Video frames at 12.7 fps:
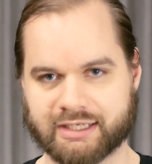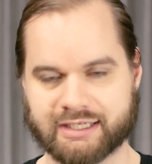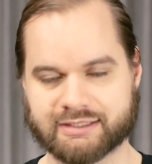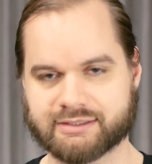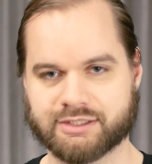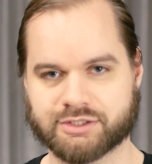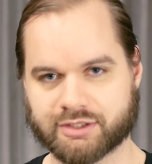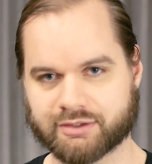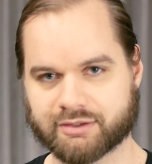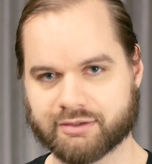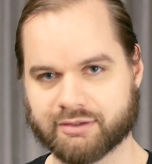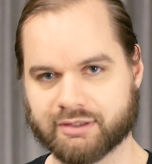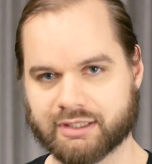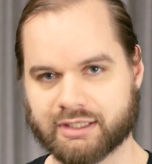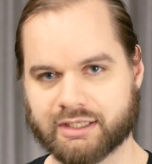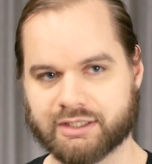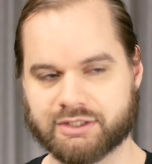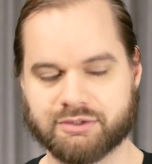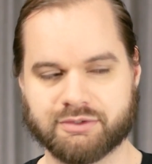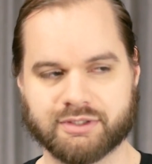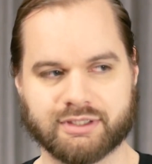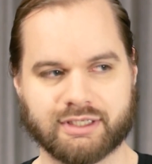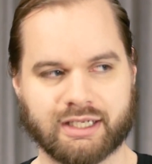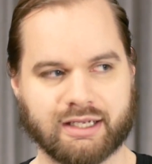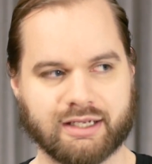against each other. You can